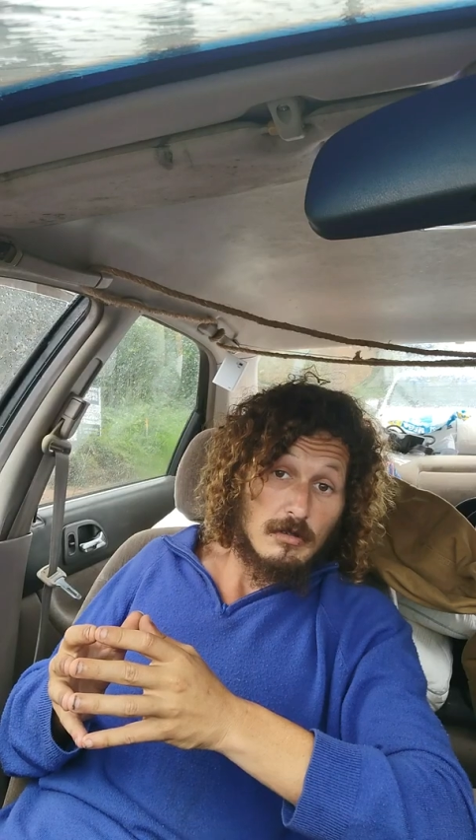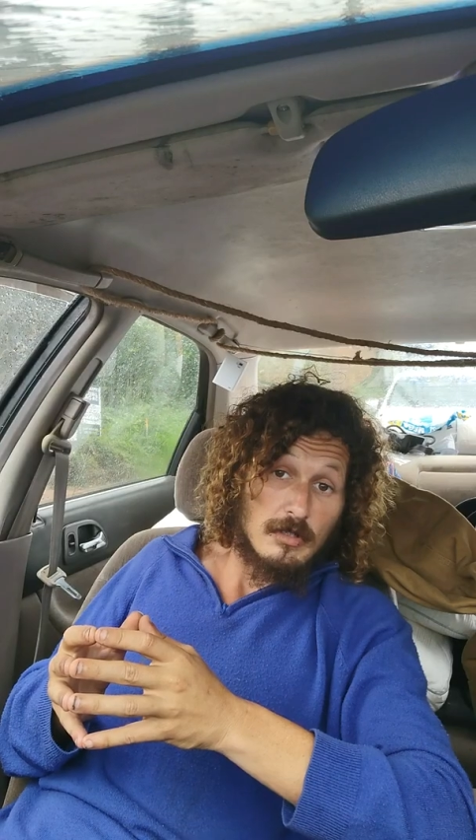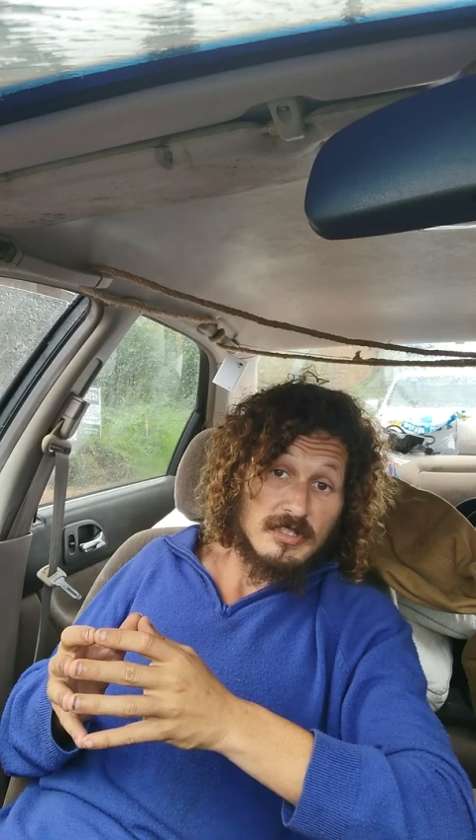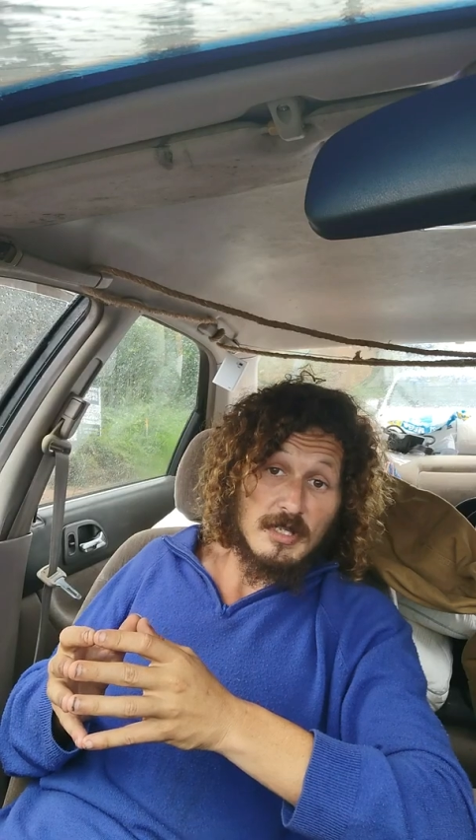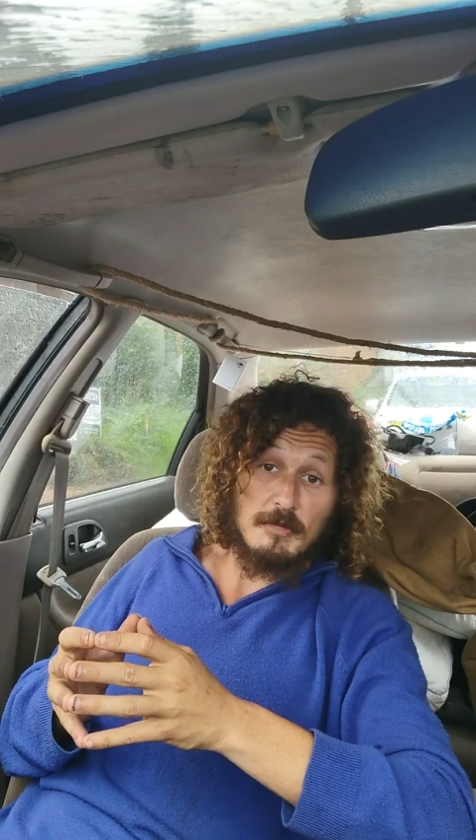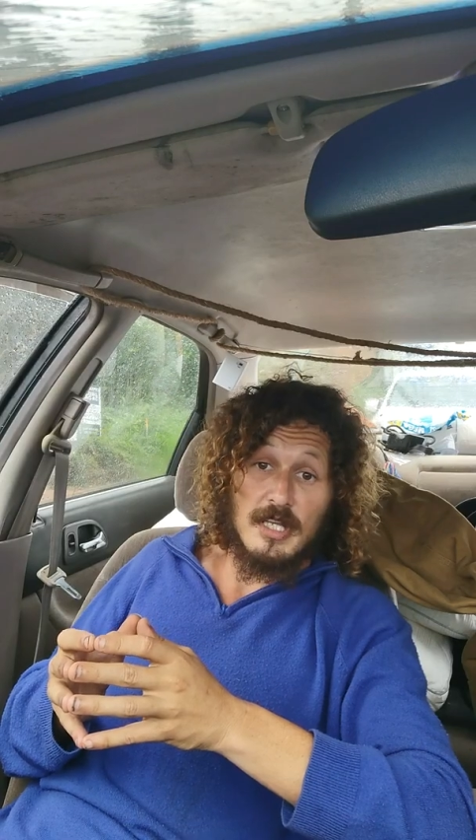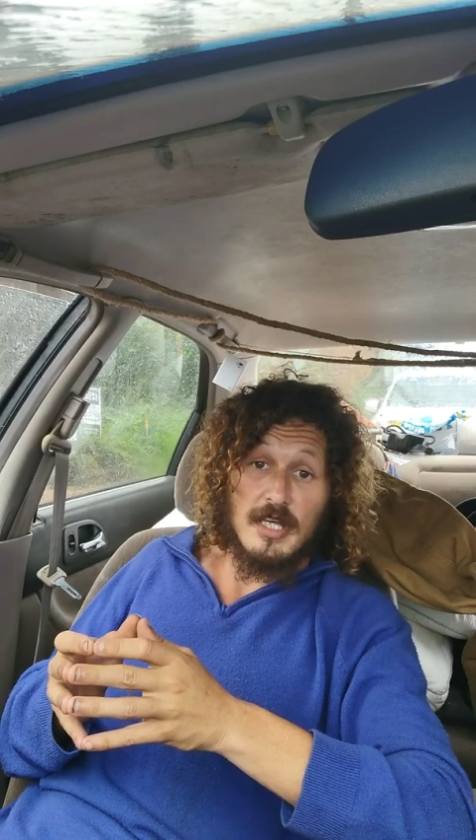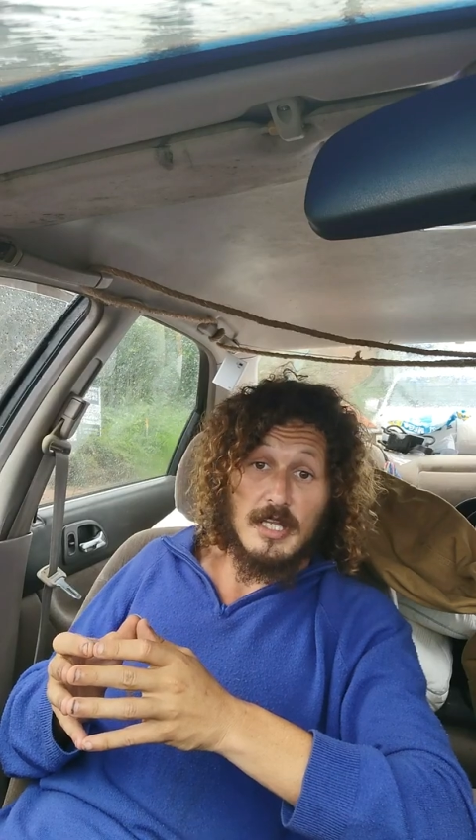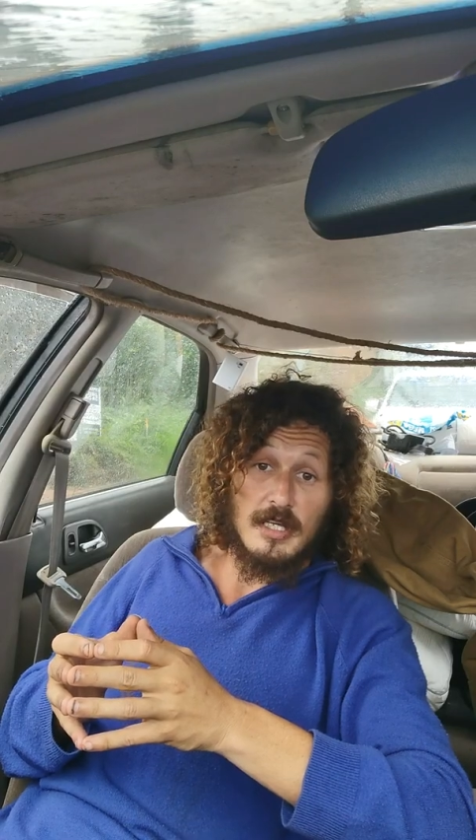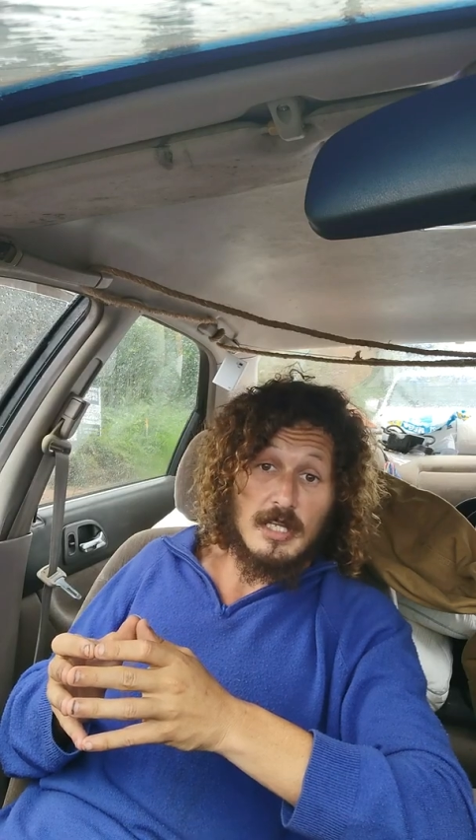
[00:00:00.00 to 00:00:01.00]
because I may
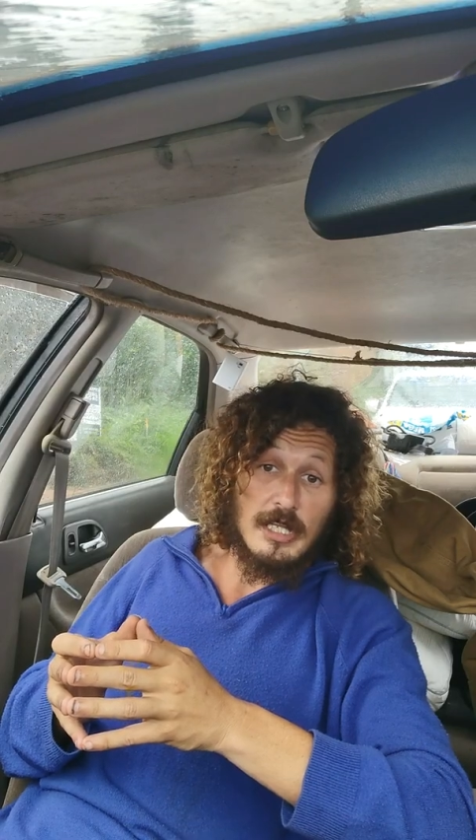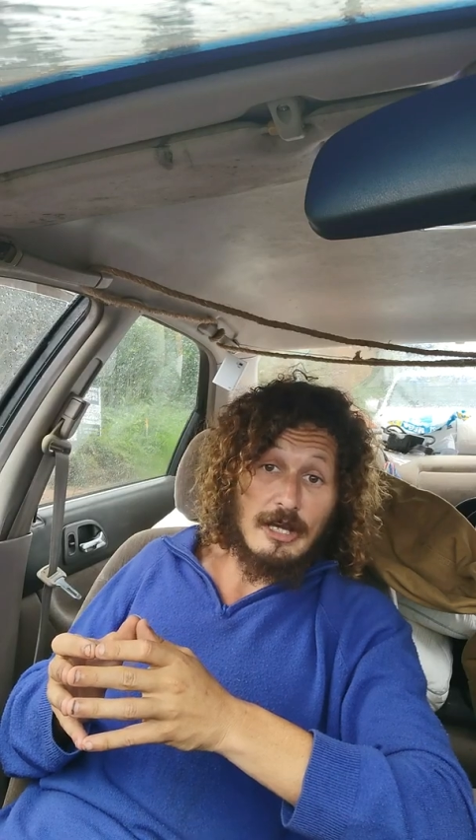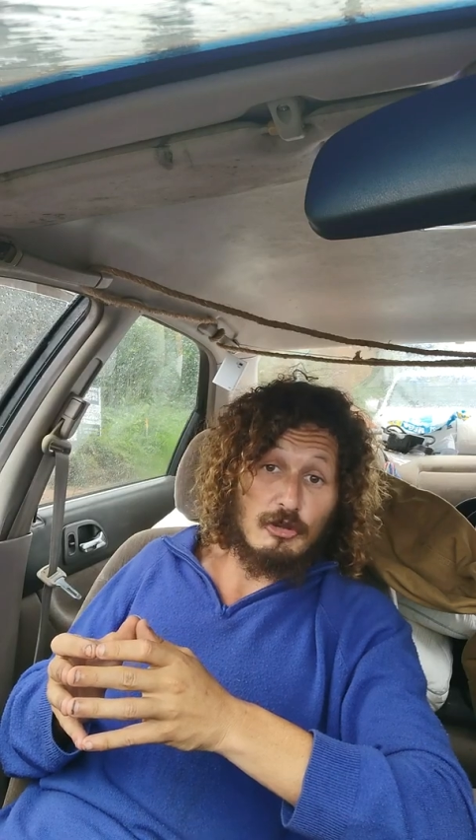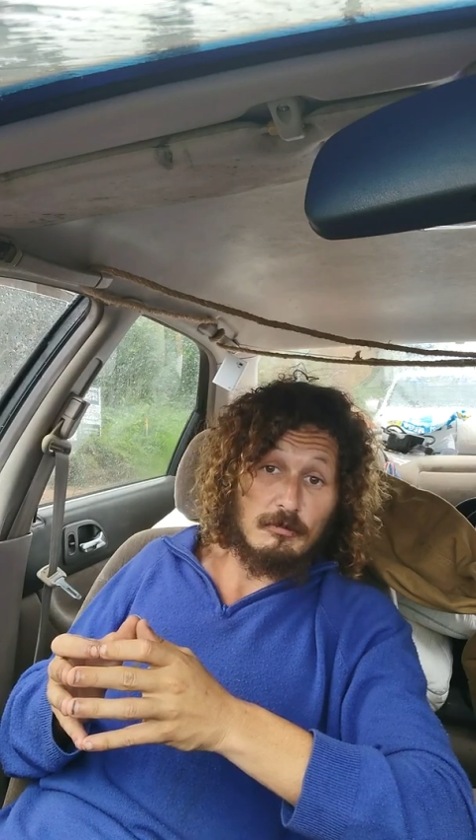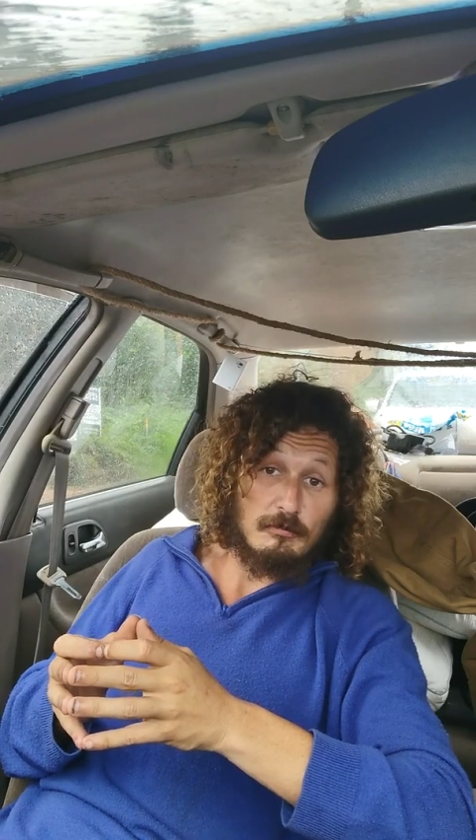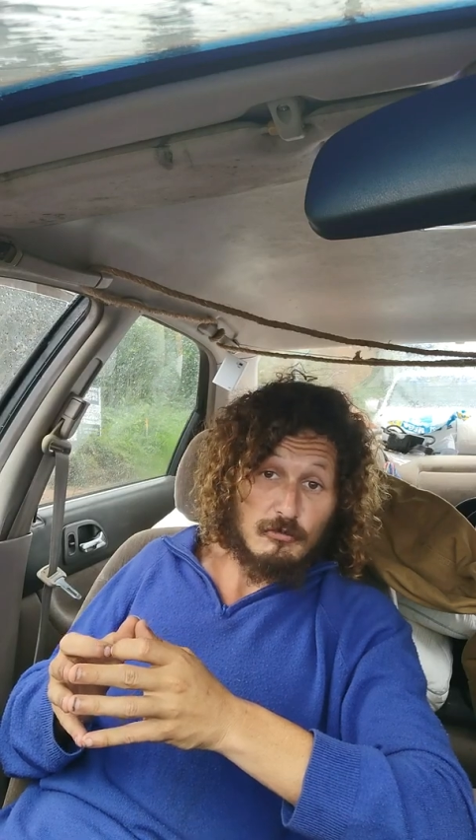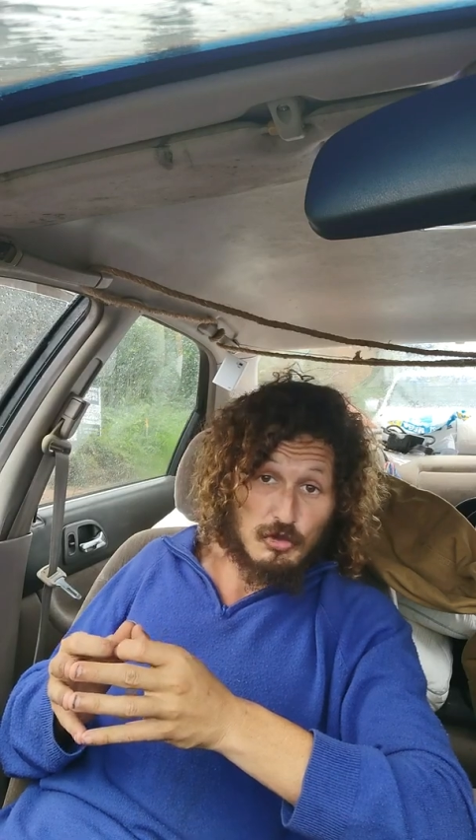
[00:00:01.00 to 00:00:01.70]
not allow them